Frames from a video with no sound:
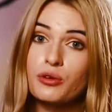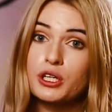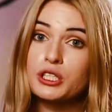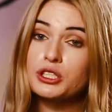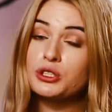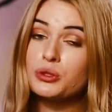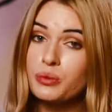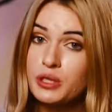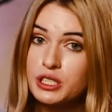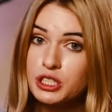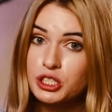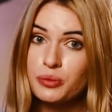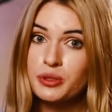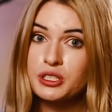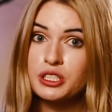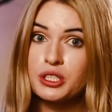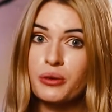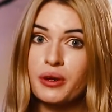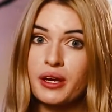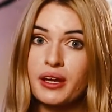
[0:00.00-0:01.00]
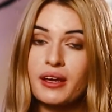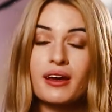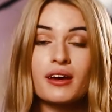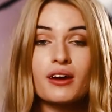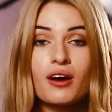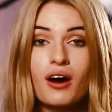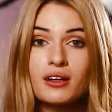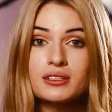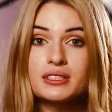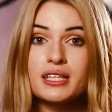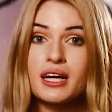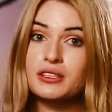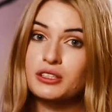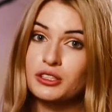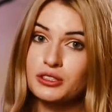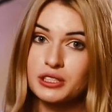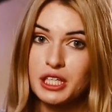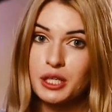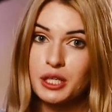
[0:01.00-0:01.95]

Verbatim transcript: work you wish to be doing and contact their